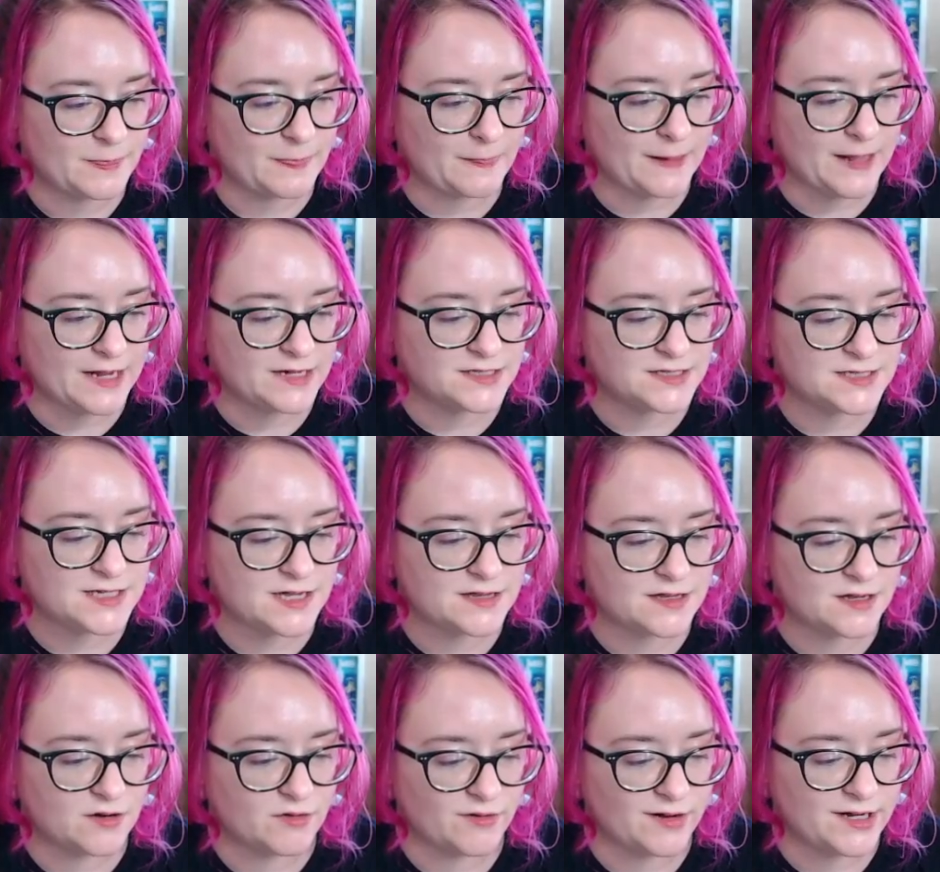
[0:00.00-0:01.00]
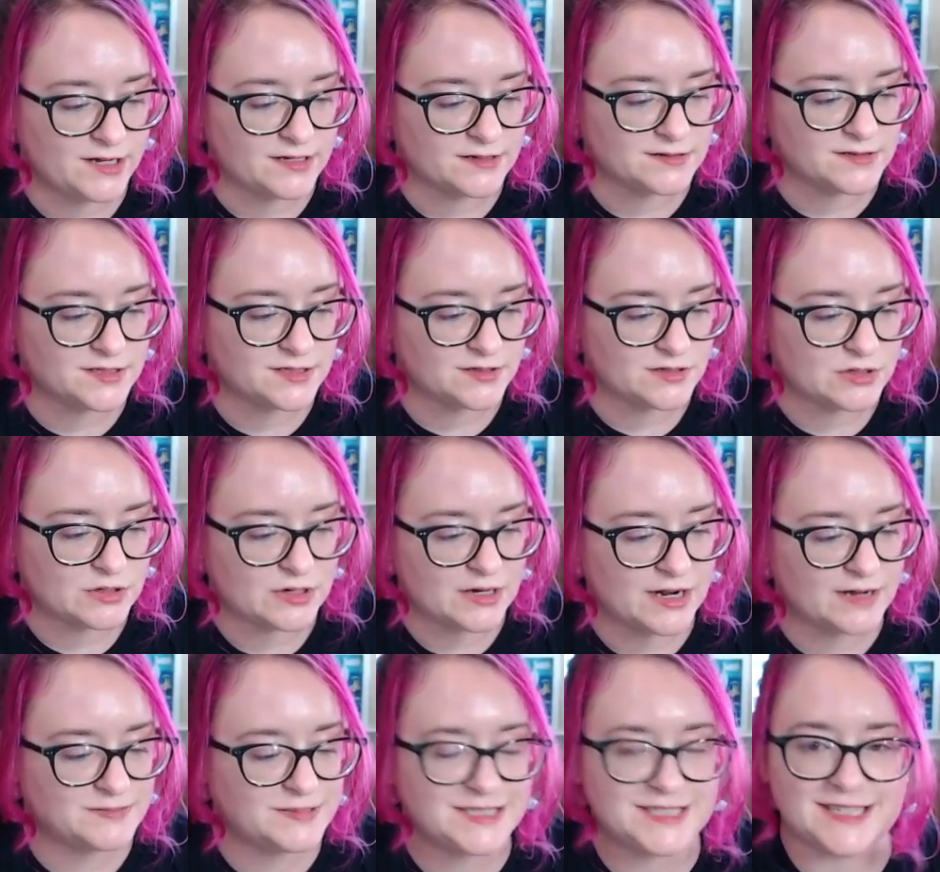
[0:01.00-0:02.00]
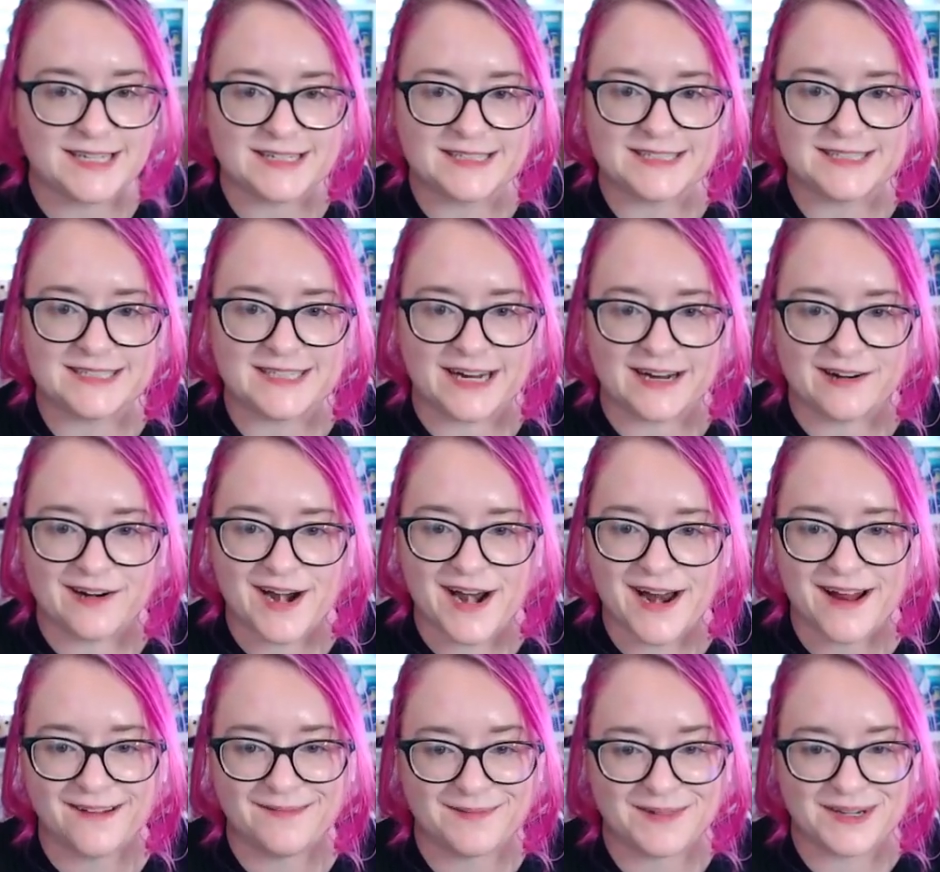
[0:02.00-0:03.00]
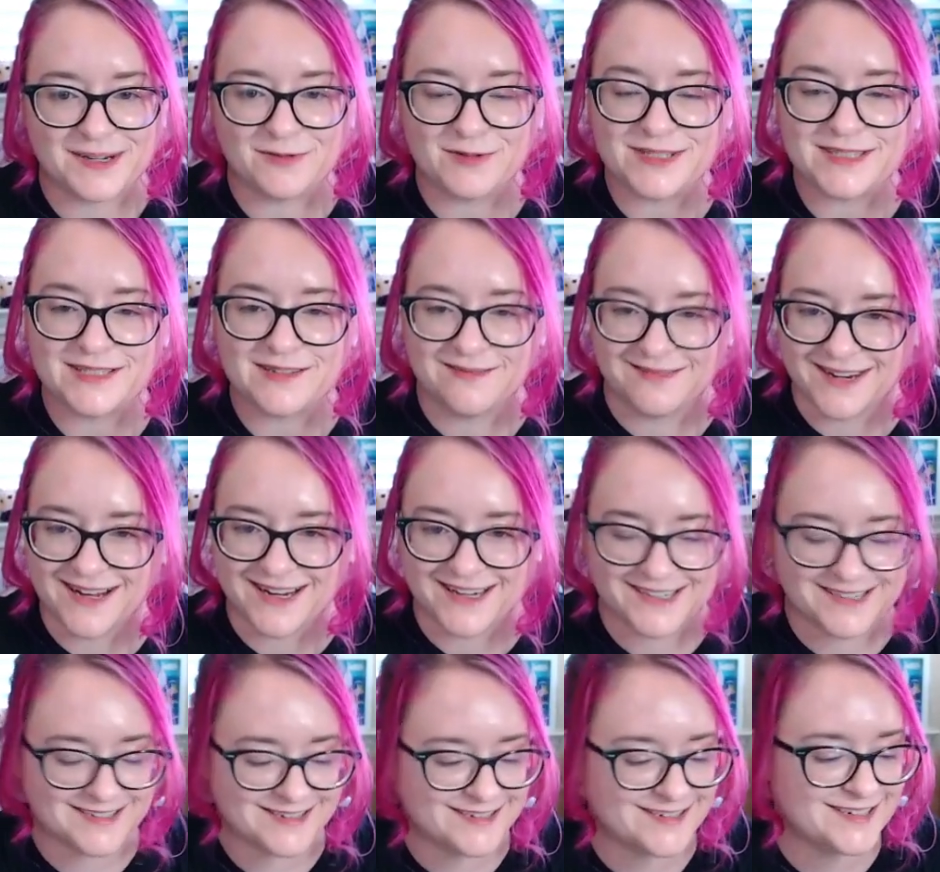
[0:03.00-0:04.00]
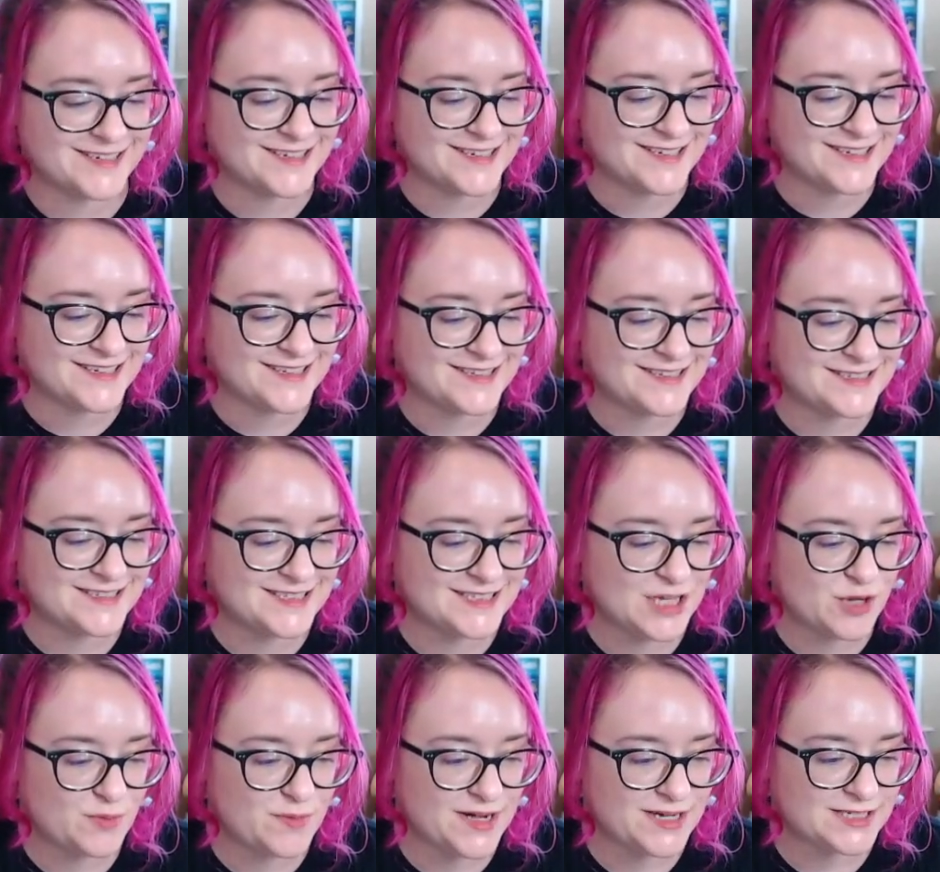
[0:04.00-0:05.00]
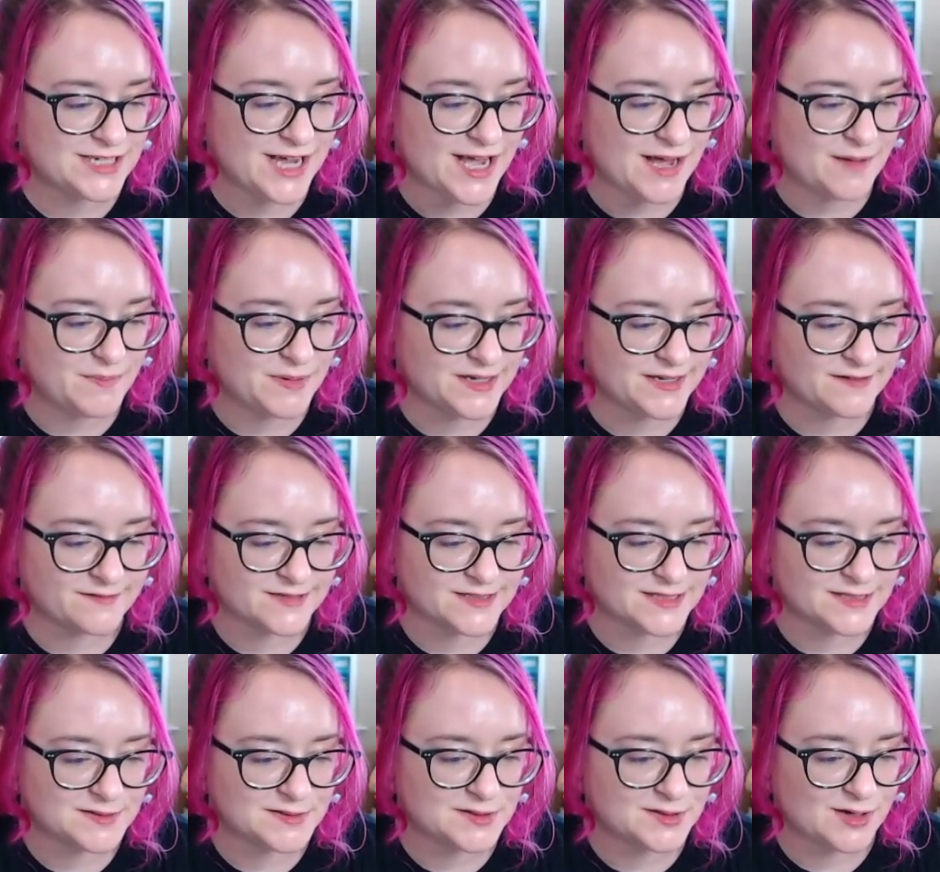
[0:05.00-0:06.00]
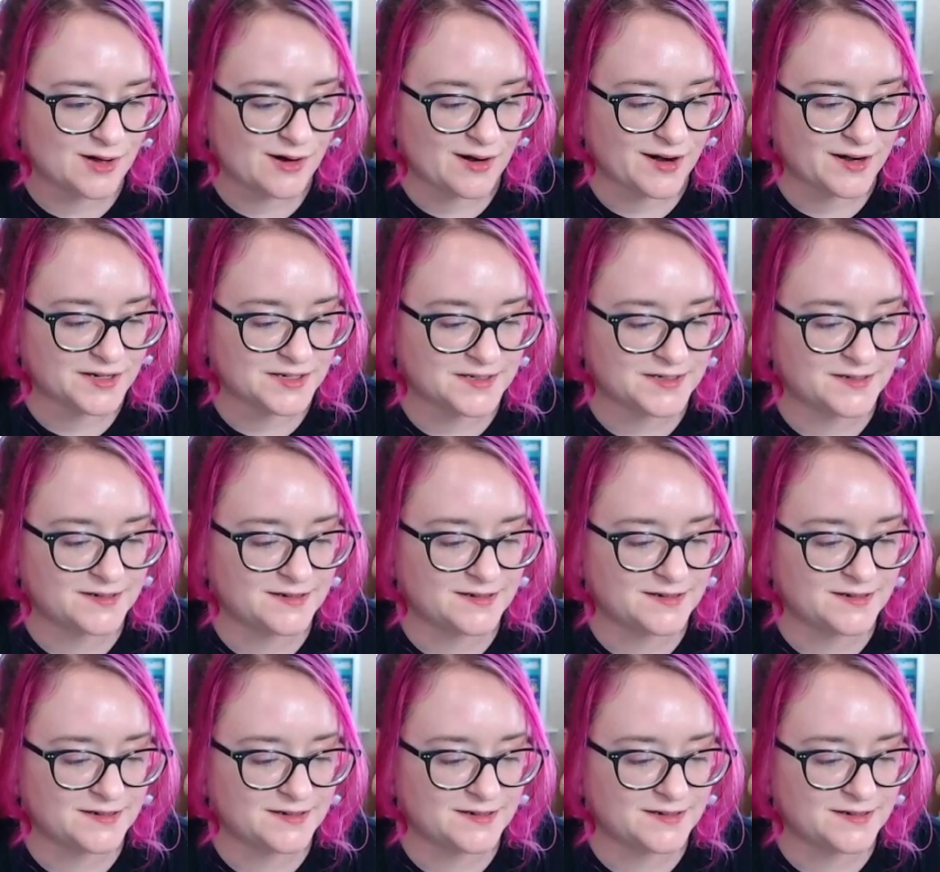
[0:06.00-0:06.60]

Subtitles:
And it's got the gradient too. I'm just like staring. I'm like, what's going on here? There's so much happening with this card.